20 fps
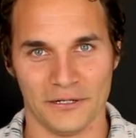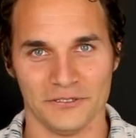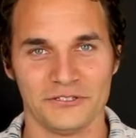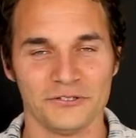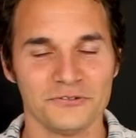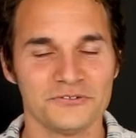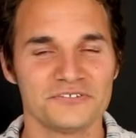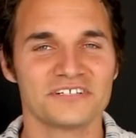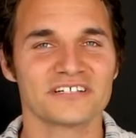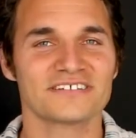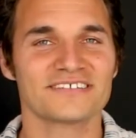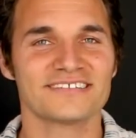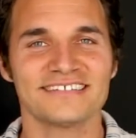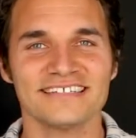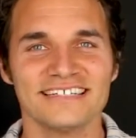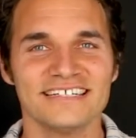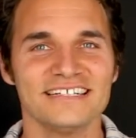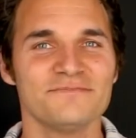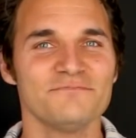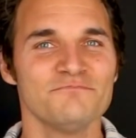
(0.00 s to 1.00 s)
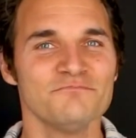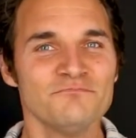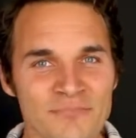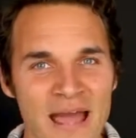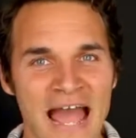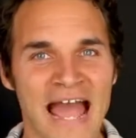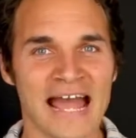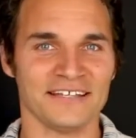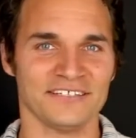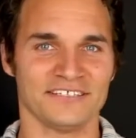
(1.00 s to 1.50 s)
to succeed
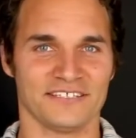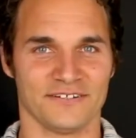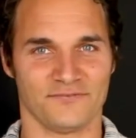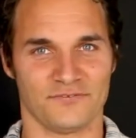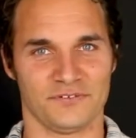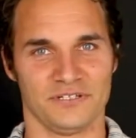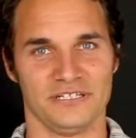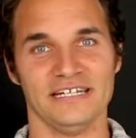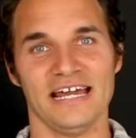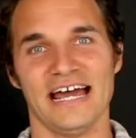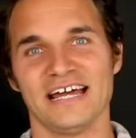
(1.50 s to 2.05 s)
massively